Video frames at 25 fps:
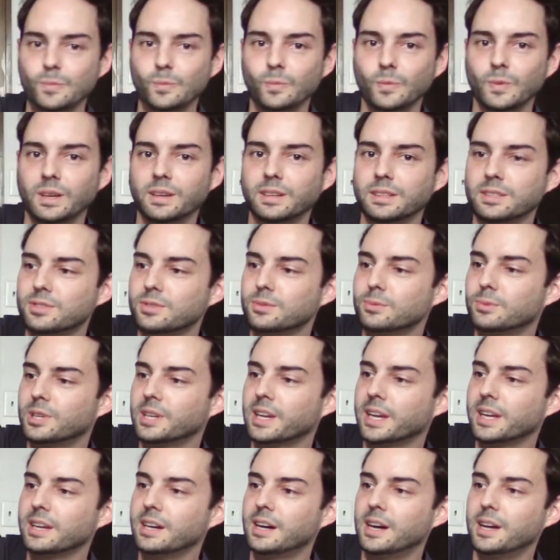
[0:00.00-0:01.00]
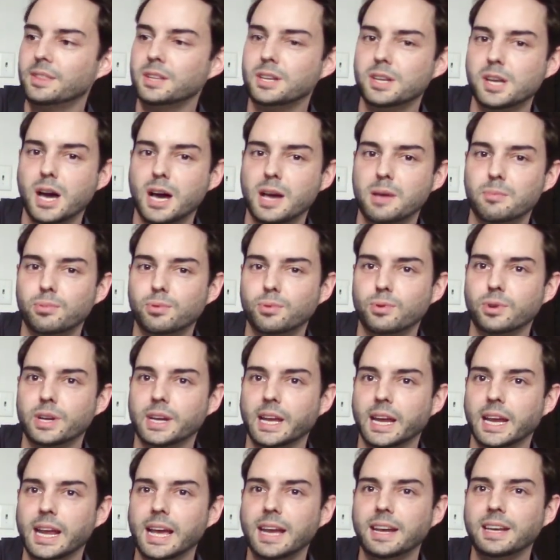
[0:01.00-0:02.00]
This is one I got in the
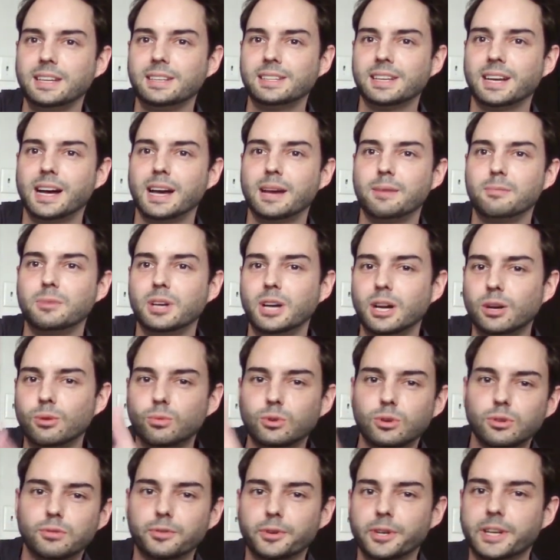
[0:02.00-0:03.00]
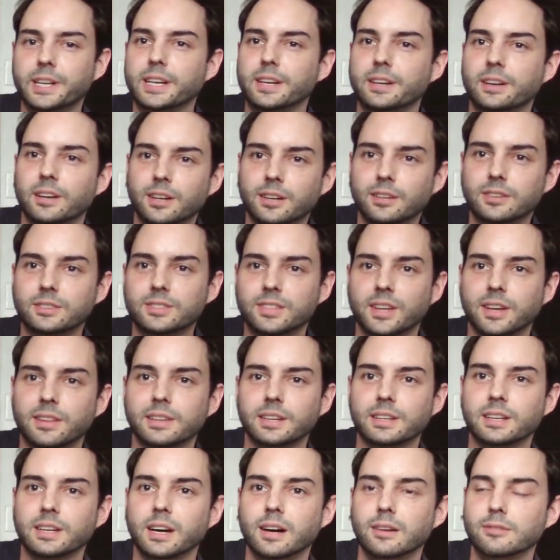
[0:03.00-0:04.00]
9.8. Anytime Wolverine and Hulk's on
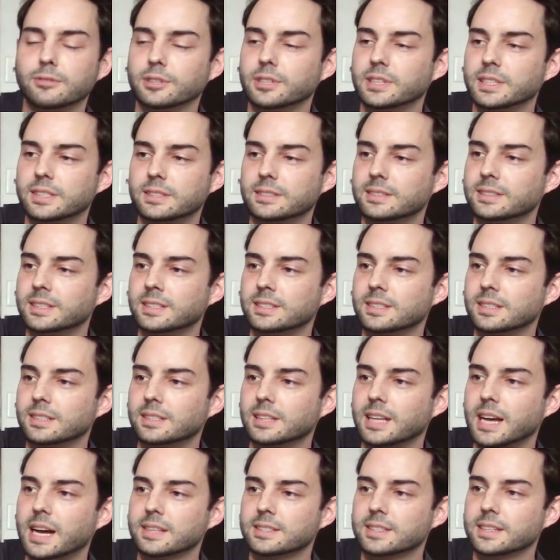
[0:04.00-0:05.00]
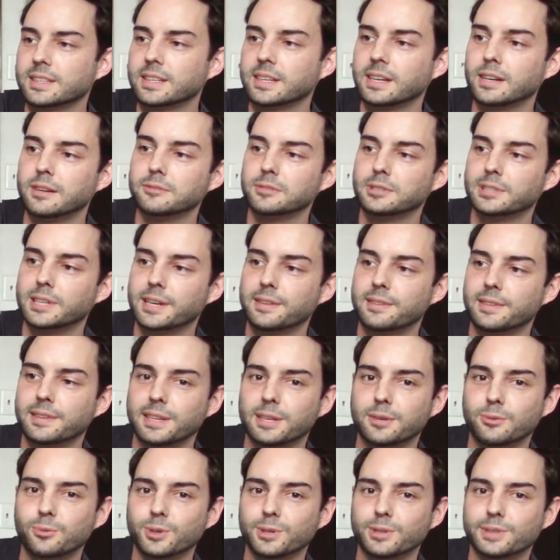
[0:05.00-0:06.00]
the cover, it's a classic cover, I
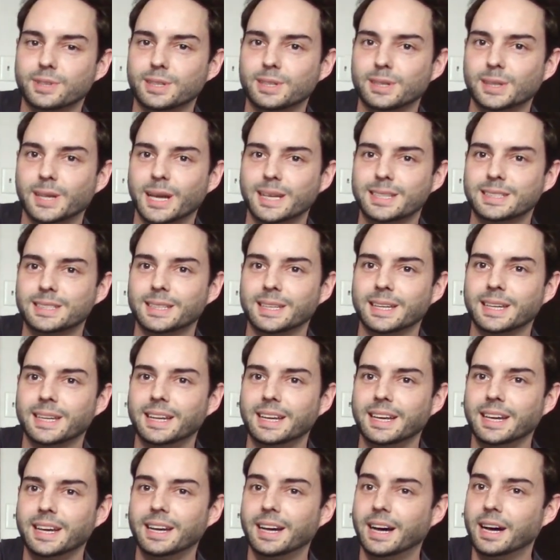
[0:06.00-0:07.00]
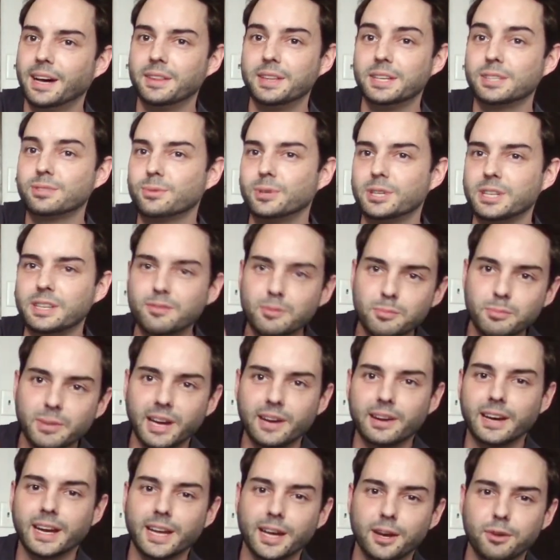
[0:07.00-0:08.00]
think, worth collecting. This one even
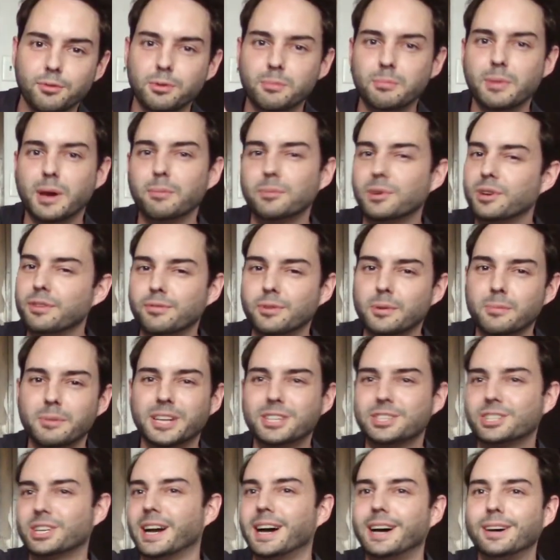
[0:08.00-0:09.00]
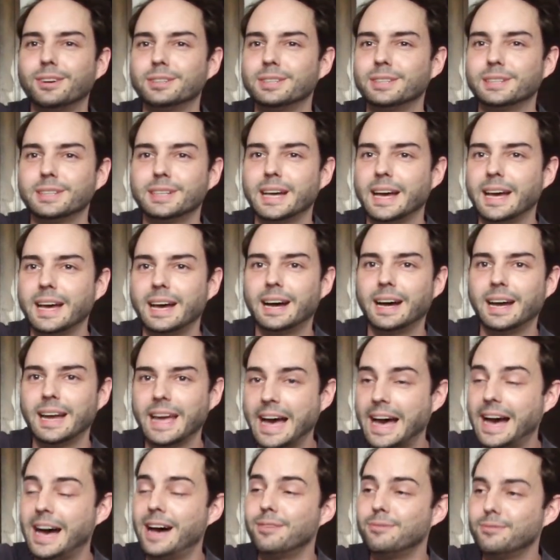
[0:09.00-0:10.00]
better. I kind of remember it from my childhood. I
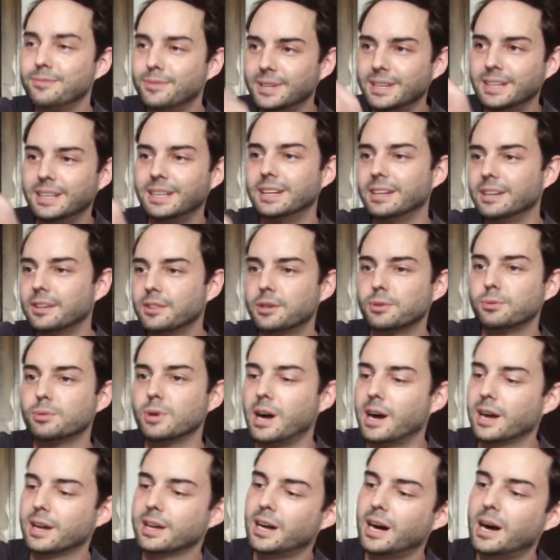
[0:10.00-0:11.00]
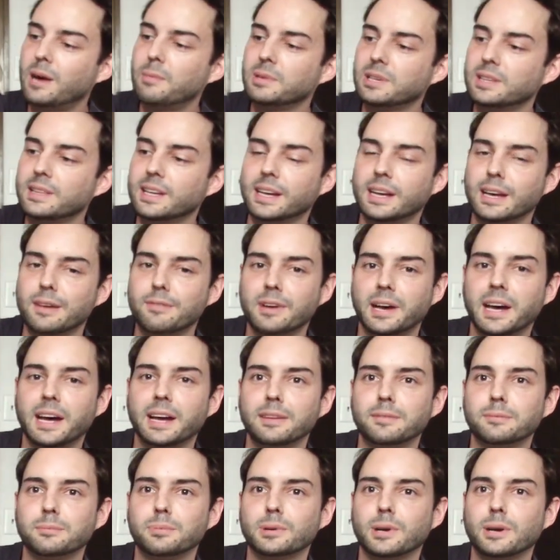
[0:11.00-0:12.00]
have the raw copy that I've
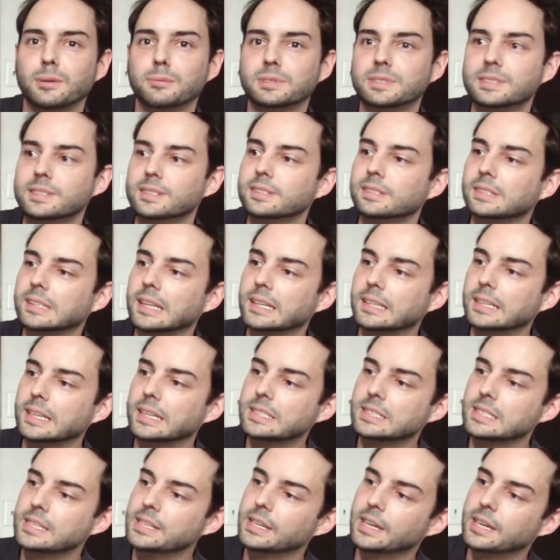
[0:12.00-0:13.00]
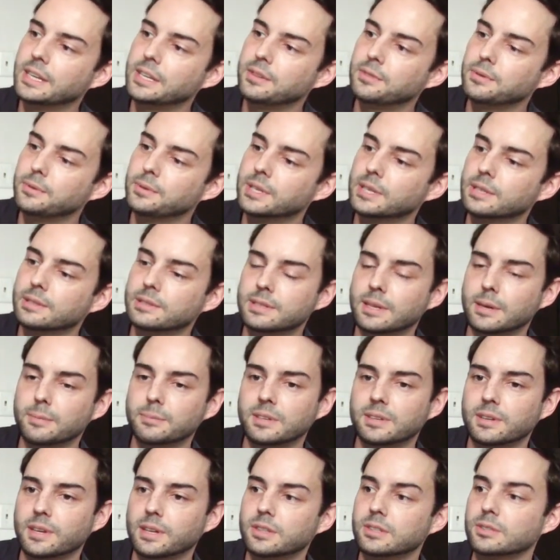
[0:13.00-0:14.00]
had probably since like 1993 or
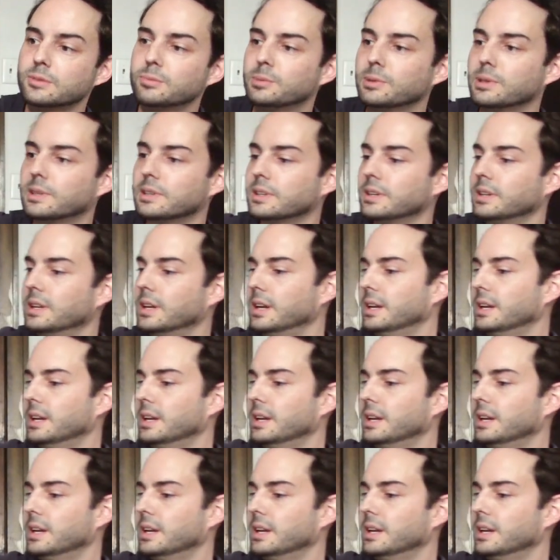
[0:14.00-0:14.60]
something on this book.